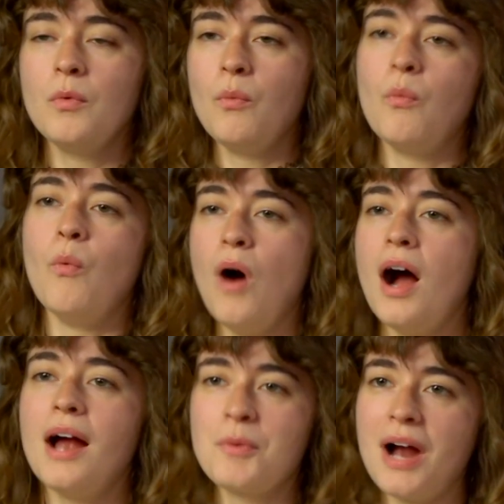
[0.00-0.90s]

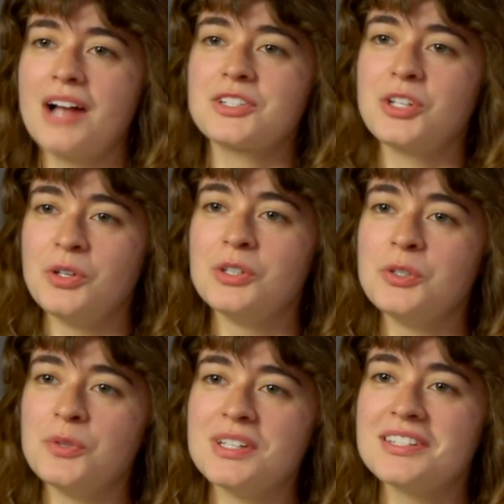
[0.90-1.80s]
why we're asking you to
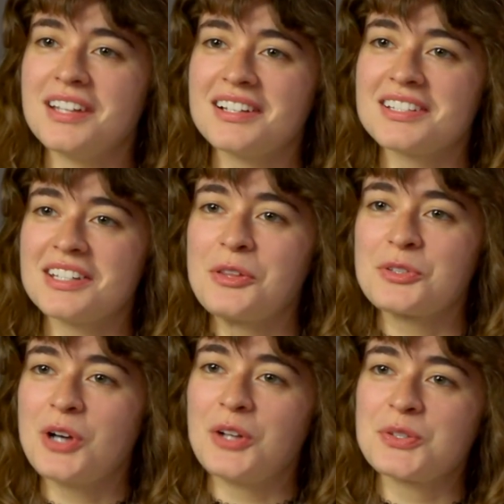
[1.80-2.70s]
do these things and that
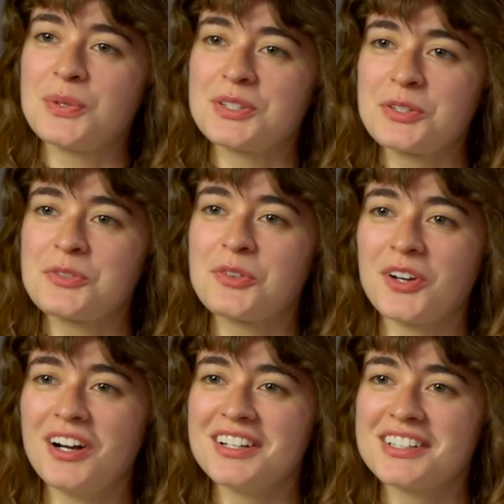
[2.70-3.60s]
there's consequences
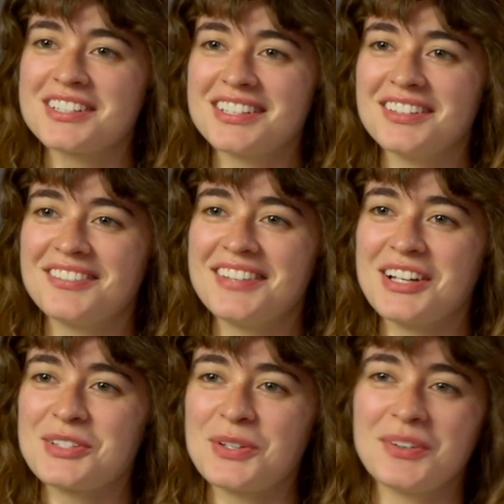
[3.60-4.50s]
for us if
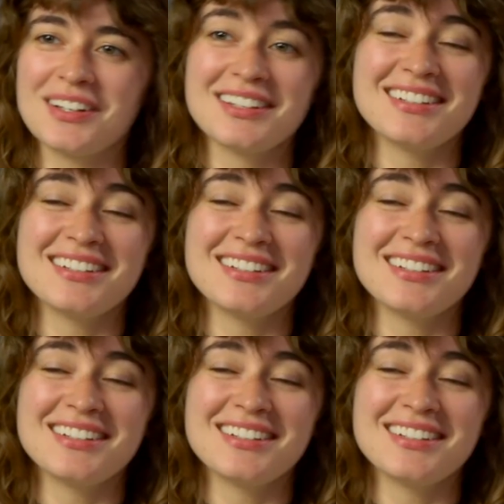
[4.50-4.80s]
things don't get